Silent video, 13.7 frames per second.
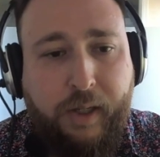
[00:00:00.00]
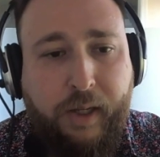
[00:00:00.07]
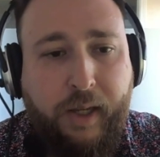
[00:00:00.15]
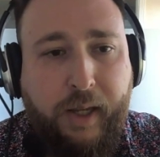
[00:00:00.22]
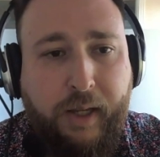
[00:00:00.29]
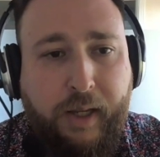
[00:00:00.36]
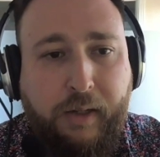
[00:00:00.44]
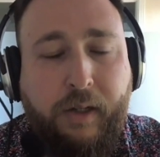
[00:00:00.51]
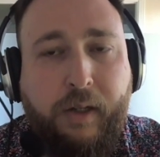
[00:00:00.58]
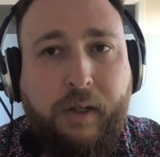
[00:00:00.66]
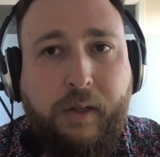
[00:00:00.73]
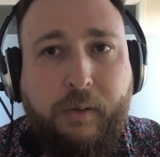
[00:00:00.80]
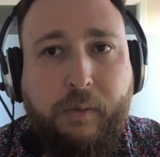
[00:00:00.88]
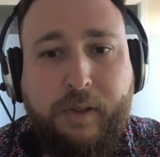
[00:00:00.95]
And
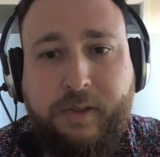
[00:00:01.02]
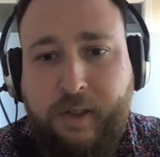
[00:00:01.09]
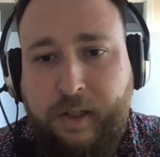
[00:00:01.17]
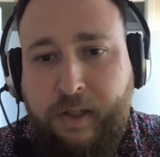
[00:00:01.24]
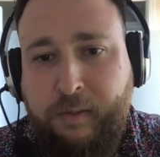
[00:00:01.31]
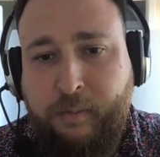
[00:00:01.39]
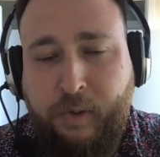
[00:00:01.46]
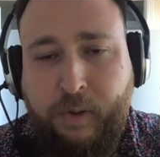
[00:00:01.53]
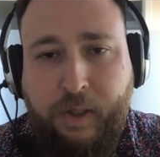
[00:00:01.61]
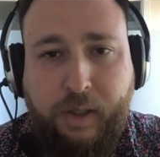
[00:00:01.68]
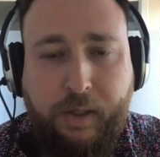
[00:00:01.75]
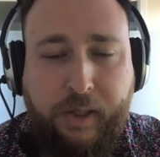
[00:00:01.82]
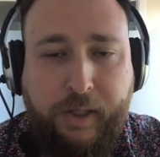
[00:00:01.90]
we're seeing more